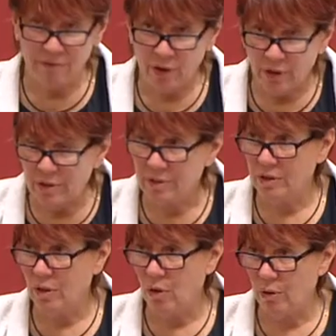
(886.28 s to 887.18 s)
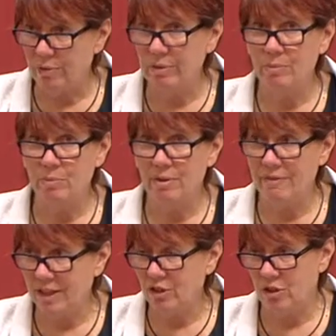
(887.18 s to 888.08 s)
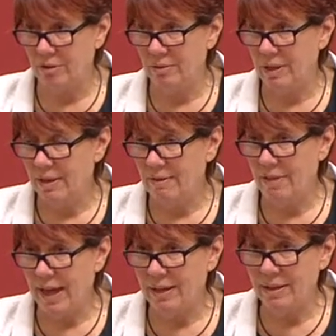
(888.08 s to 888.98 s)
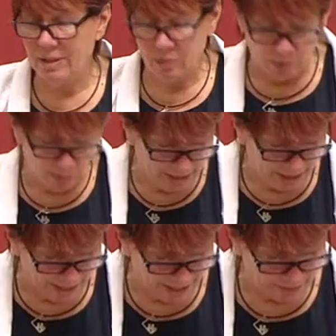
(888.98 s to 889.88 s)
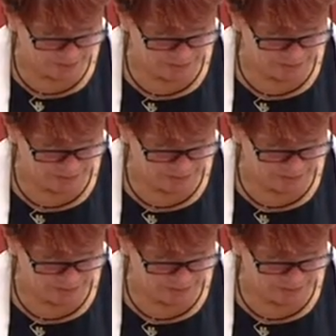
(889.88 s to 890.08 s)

focus on prevention. That is what we have to